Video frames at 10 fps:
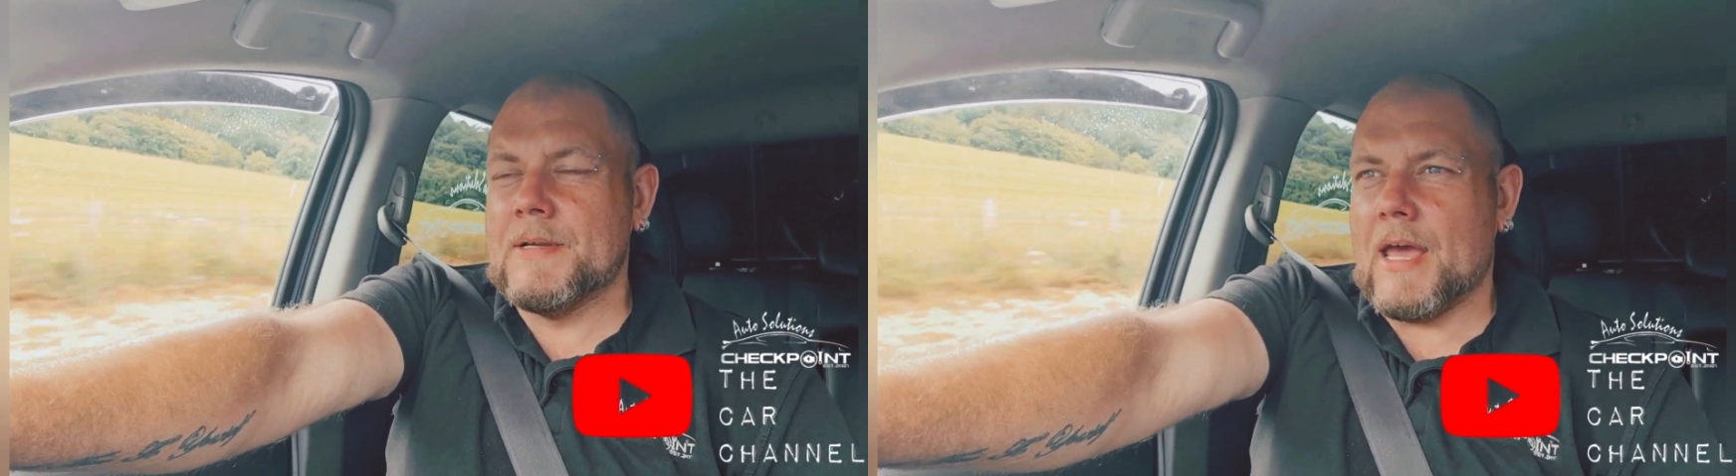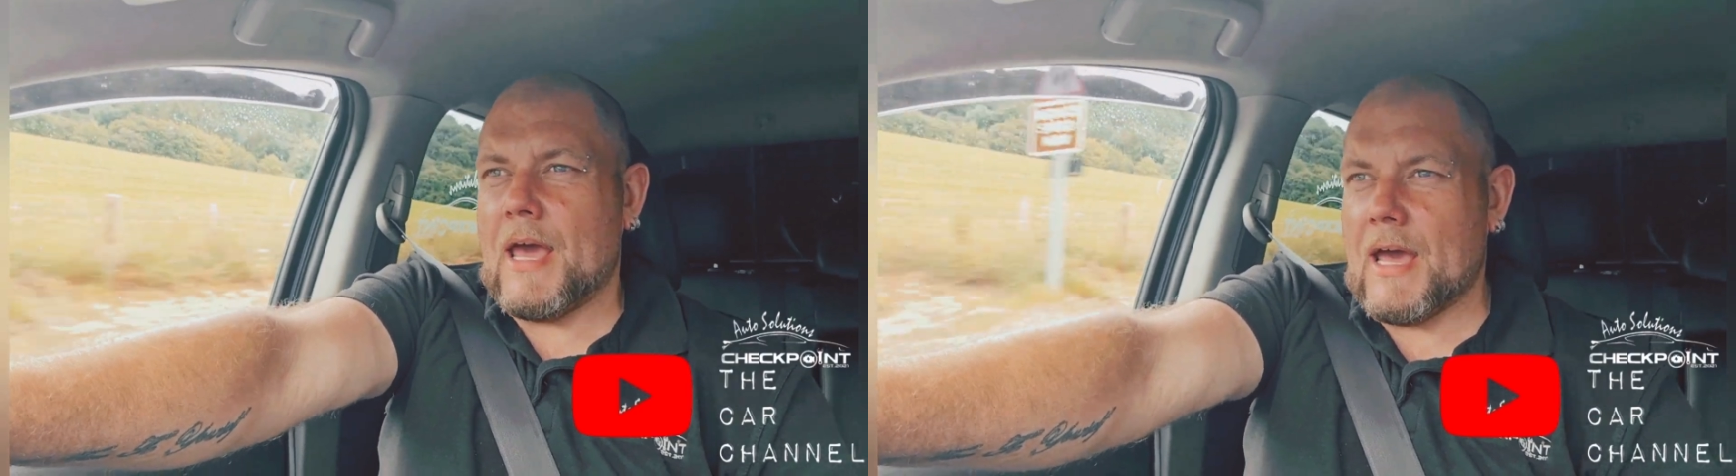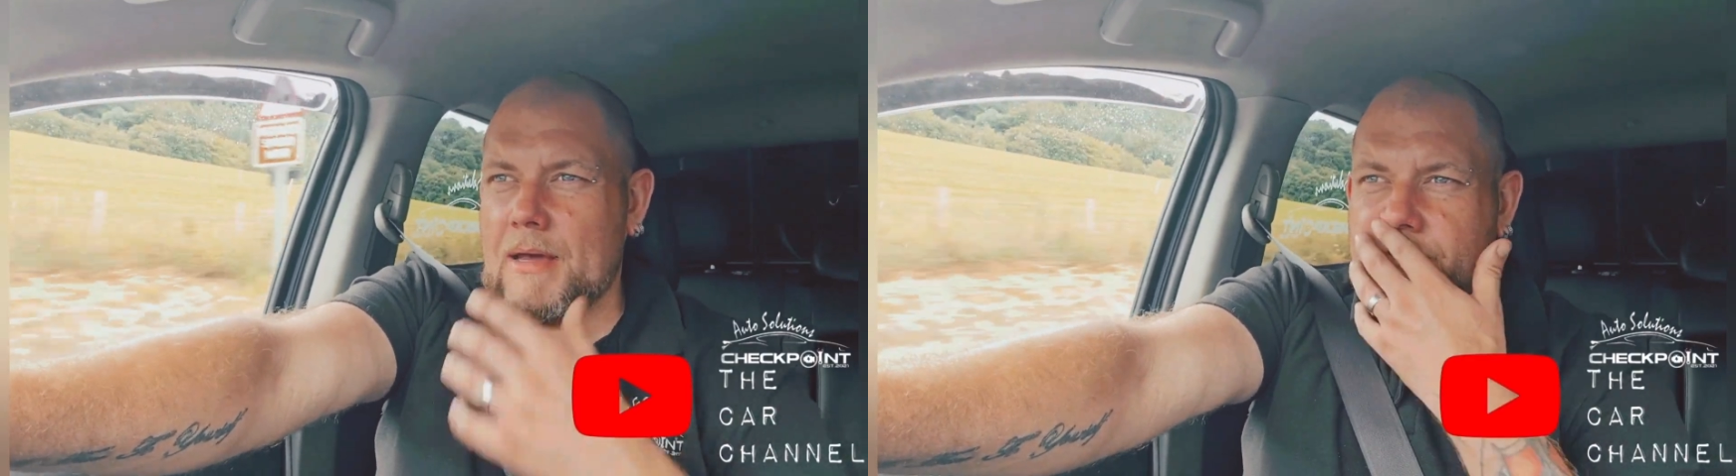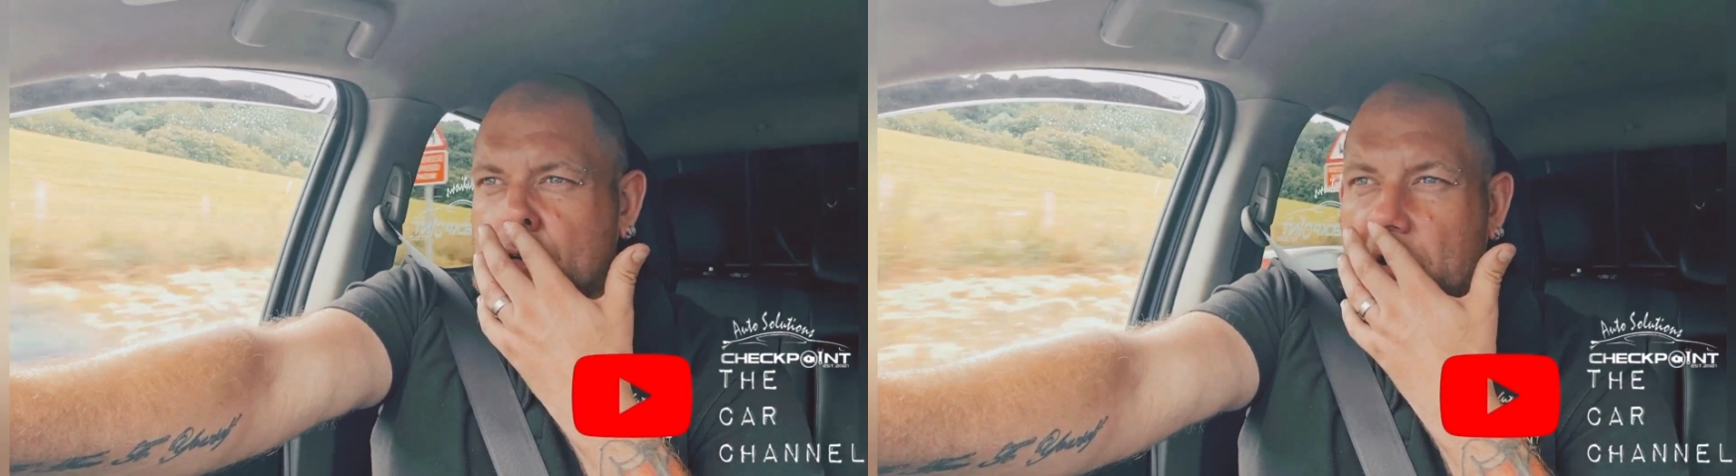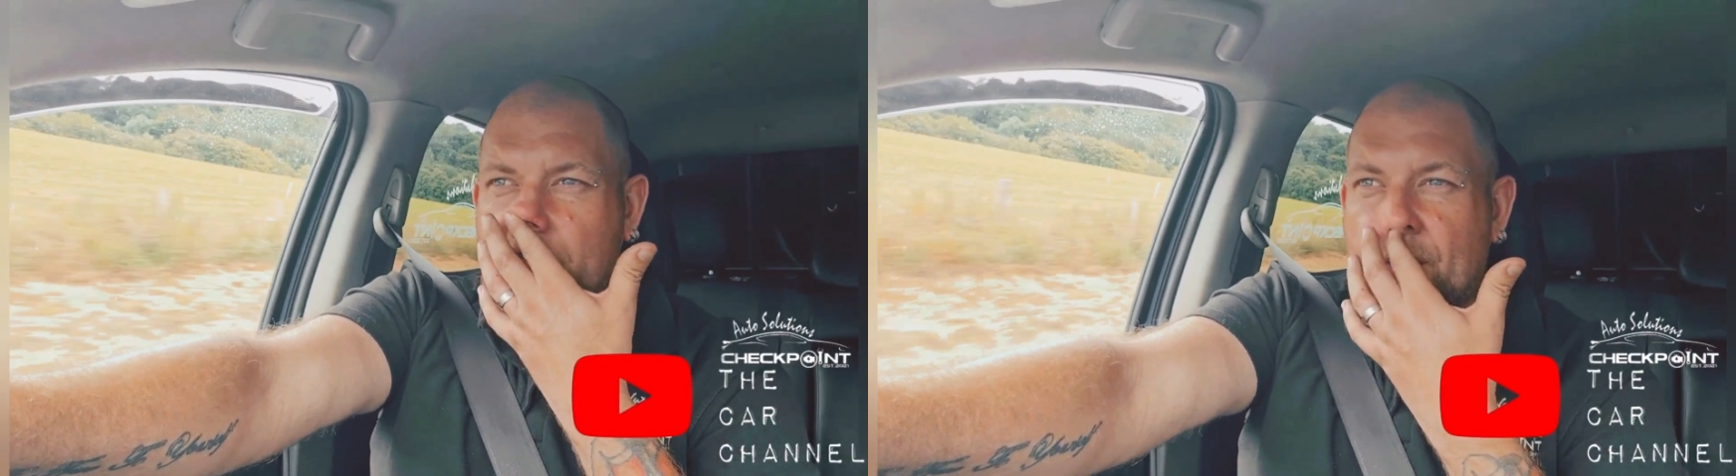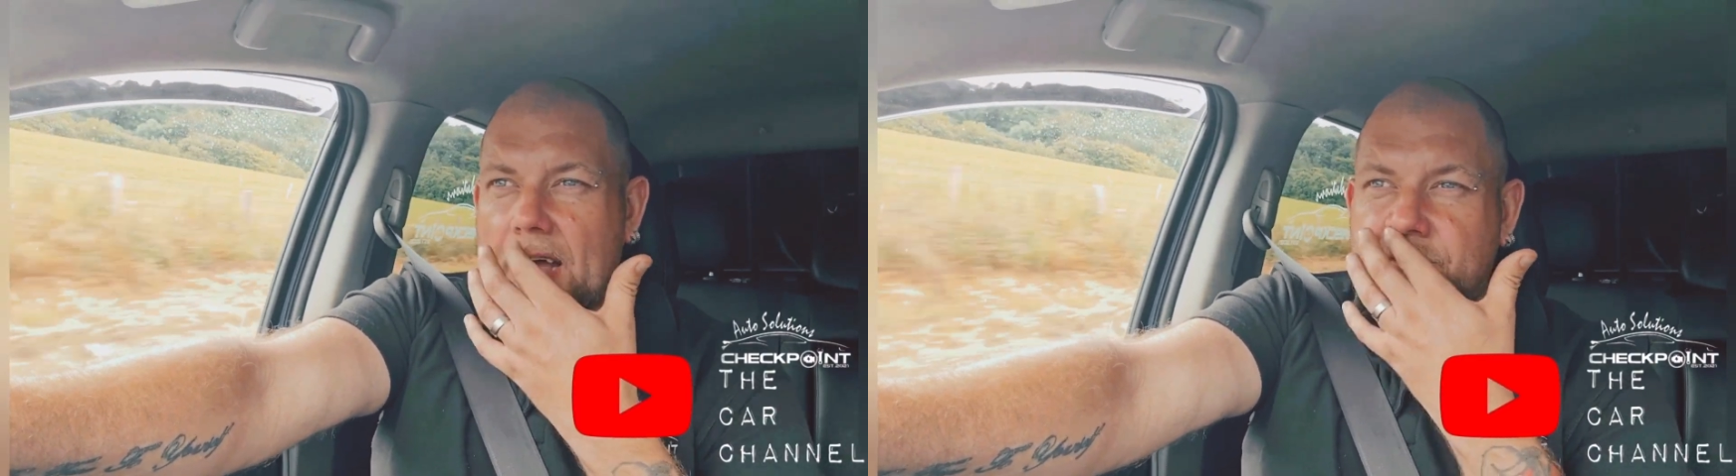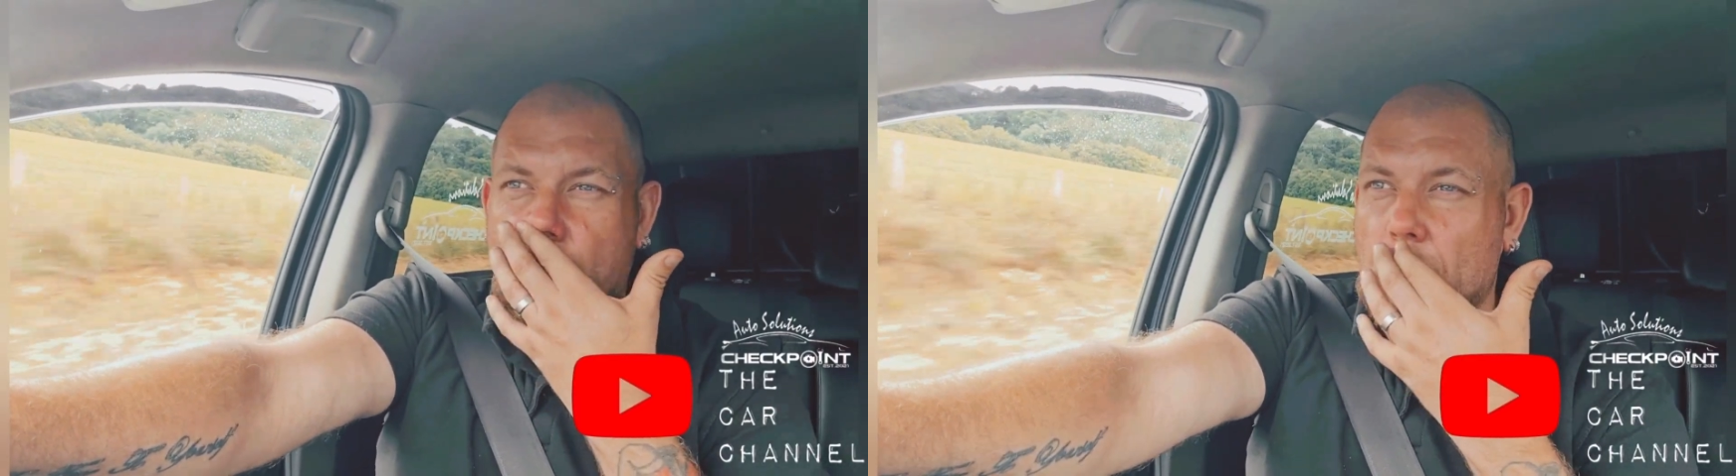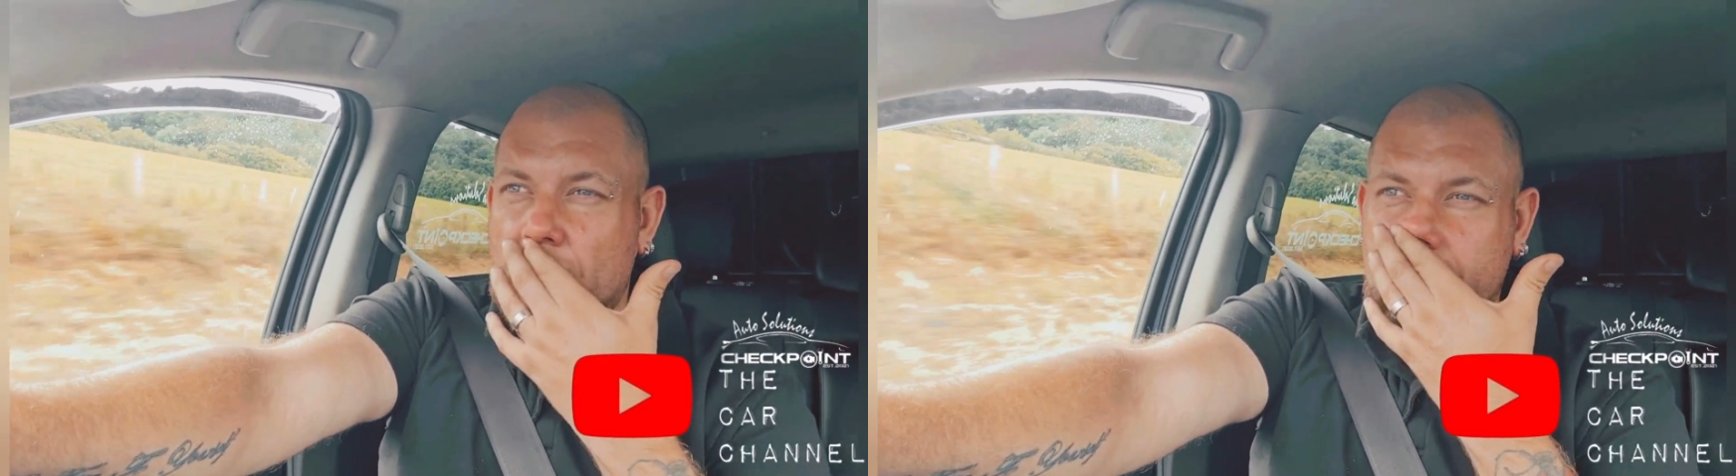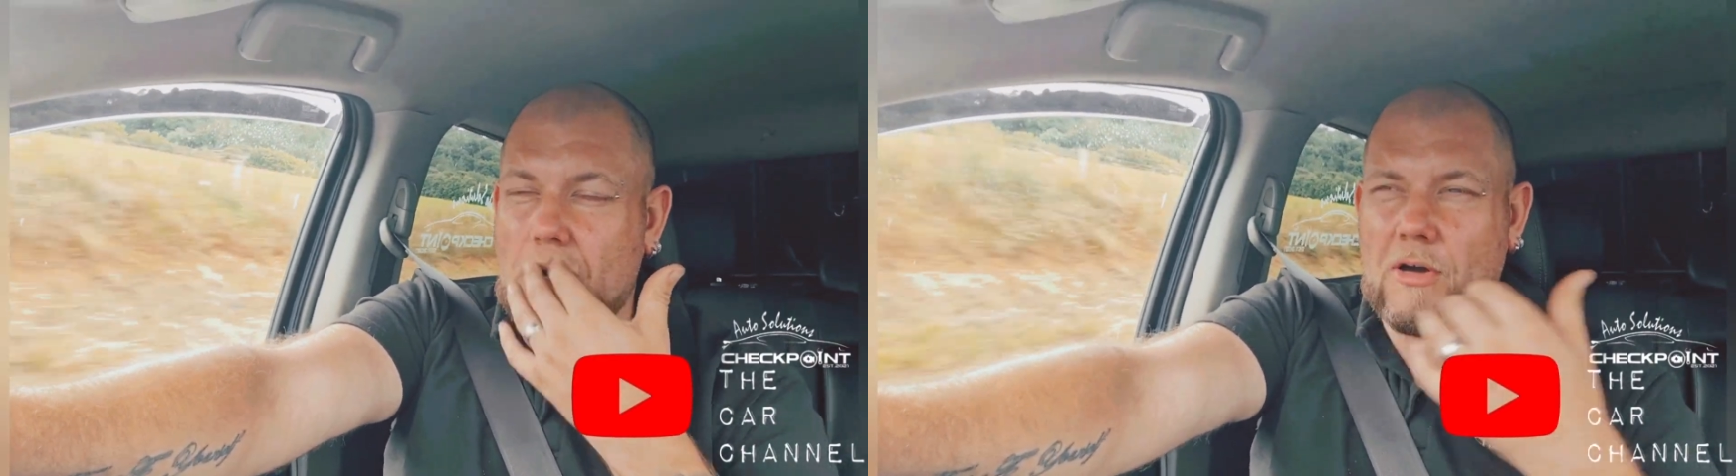Um, so flash forward